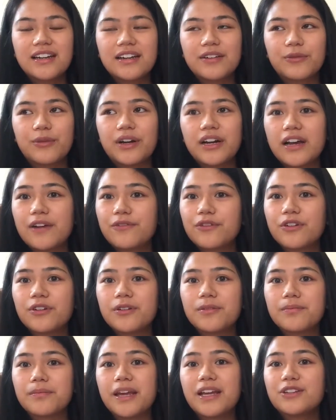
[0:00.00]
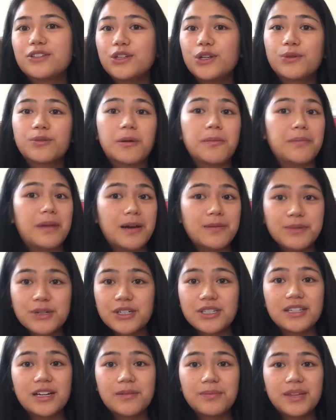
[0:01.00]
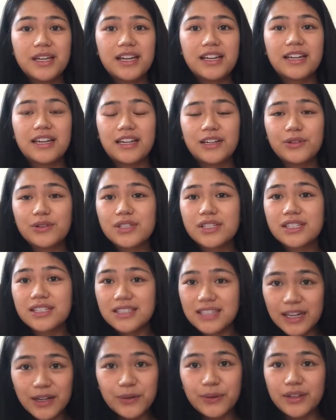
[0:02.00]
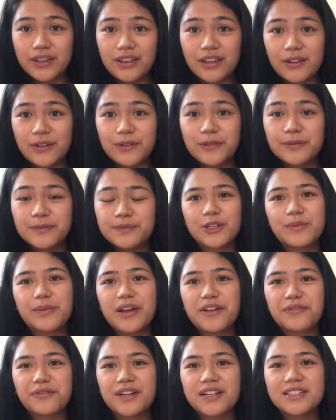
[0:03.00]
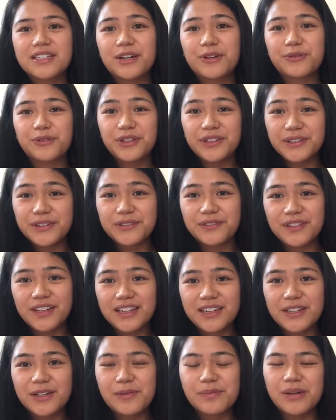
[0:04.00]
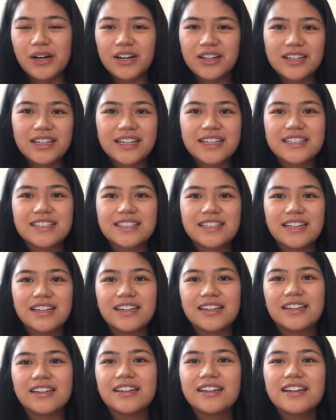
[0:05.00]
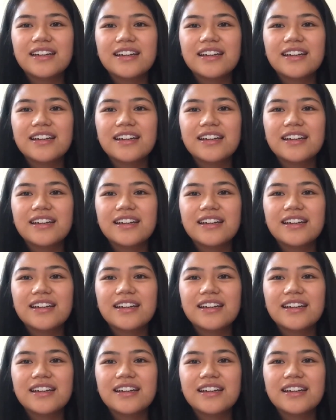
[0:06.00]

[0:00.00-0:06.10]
Whatever makes you remember something, it'll stick with you. So my friends had really funny mnemonics, and